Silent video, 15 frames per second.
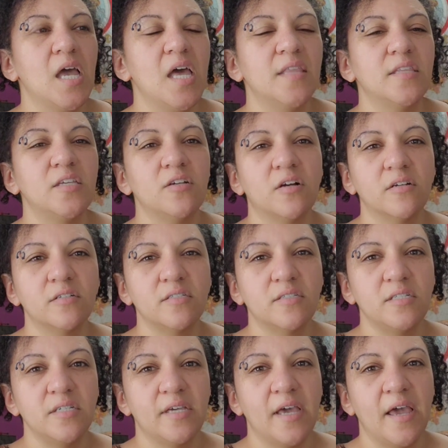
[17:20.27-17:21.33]
The yarn is
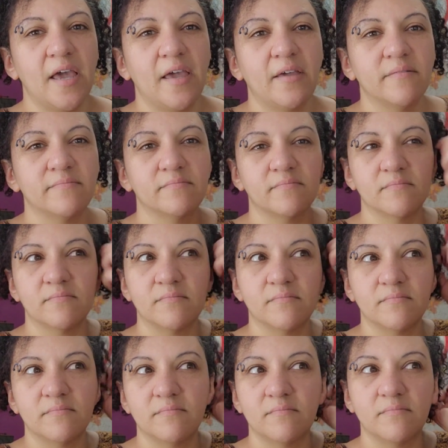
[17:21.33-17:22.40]
DK,
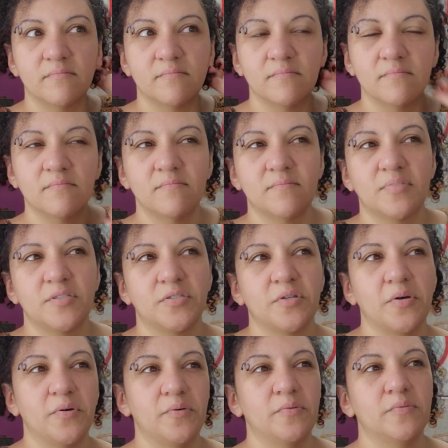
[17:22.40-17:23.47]

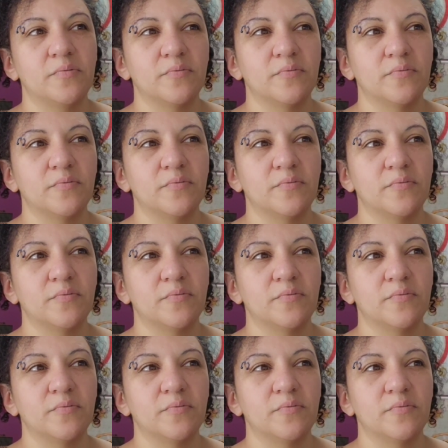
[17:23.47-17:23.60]
so